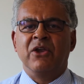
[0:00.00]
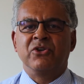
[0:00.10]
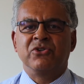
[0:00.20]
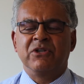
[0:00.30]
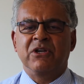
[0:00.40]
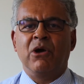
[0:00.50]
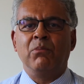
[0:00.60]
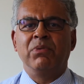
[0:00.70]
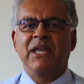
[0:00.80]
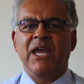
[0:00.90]
Should a
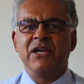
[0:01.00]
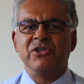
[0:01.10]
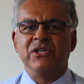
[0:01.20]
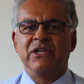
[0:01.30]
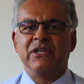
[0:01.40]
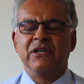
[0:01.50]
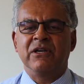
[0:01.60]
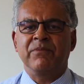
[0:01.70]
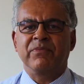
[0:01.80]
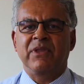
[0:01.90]
complication
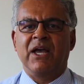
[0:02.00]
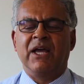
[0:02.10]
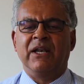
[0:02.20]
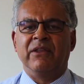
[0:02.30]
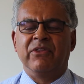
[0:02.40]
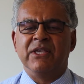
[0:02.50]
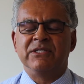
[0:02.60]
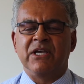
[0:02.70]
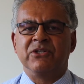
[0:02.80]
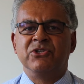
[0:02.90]
occur, and
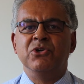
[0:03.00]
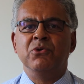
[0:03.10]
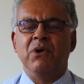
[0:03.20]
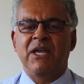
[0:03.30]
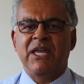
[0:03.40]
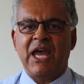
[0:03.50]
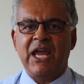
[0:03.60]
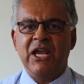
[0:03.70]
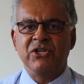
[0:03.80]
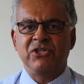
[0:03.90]
these do
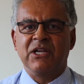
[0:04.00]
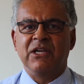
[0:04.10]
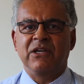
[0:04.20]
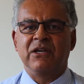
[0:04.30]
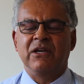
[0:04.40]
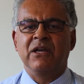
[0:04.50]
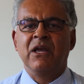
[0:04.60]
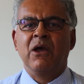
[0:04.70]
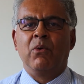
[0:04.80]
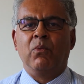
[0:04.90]
occasionally occur,
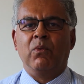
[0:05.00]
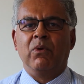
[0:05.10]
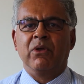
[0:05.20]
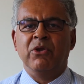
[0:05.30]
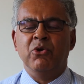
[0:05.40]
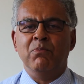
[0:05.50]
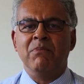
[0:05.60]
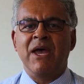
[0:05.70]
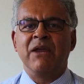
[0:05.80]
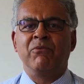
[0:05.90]
you
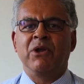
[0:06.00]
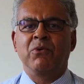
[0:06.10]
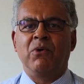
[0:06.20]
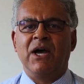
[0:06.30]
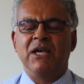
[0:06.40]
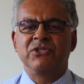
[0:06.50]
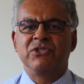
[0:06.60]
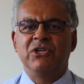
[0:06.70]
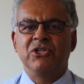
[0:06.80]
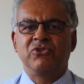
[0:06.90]
may require
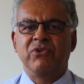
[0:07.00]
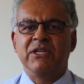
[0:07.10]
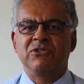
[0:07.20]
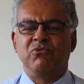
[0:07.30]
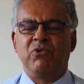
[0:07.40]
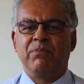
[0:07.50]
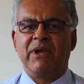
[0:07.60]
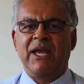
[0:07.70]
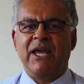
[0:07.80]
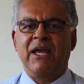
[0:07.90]
surgery to
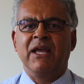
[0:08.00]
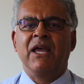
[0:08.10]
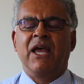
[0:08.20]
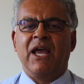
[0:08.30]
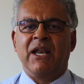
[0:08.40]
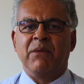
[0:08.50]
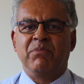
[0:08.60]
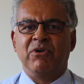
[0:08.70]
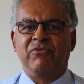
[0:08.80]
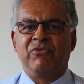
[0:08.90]
repair any
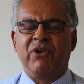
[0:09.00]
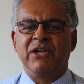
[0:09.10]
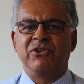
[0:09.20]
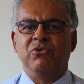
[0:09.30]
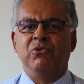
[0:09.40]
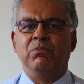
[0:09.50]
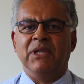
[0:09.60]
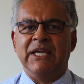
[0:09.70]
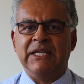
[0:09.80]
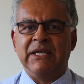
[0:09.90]
perforation or
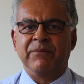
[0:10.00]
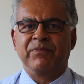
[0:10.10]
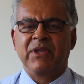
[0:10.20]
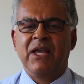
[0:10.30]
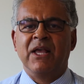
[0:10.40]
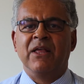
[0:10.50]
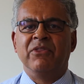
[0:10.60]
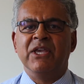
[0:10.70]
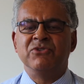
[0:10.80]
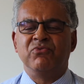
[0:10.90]
bleeding.
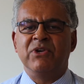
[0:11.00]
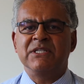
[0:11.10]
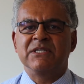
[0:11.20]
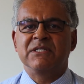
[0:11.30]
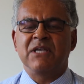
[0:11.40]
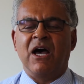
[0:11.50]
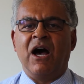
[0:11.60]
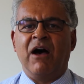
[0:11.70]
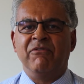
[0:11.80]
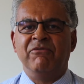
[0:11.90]
These risks
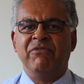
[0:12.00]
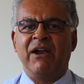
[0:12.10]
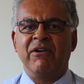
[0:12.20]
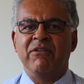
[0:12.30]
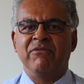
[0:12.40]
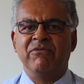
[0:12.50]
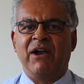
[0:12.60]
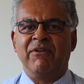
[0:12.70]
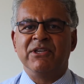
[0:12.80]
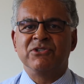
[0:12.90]
are very,
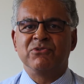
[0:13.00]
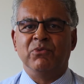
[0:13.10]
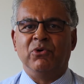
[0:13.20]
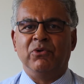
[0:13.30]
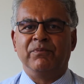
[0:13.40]
very small.